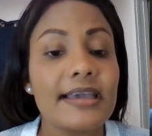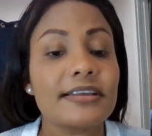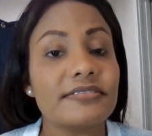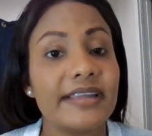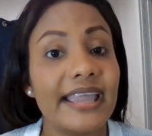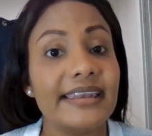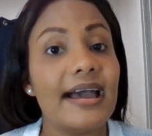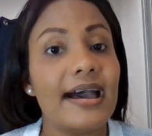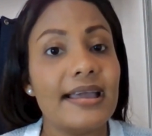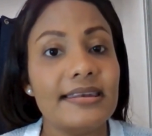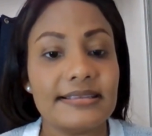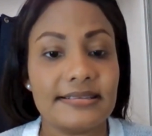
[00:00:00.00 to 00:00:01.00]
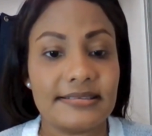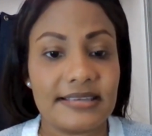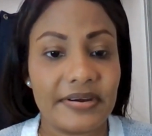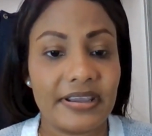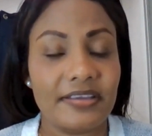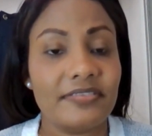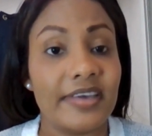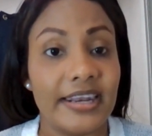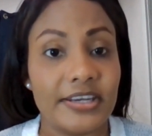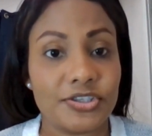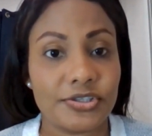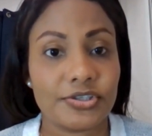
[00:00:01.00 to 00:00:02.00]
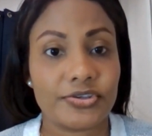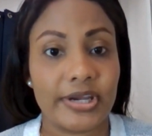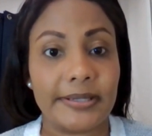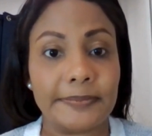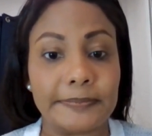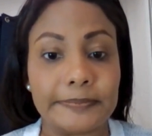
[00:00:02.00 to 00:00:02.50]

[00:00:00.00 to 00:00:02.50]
create unnecessary financial strain.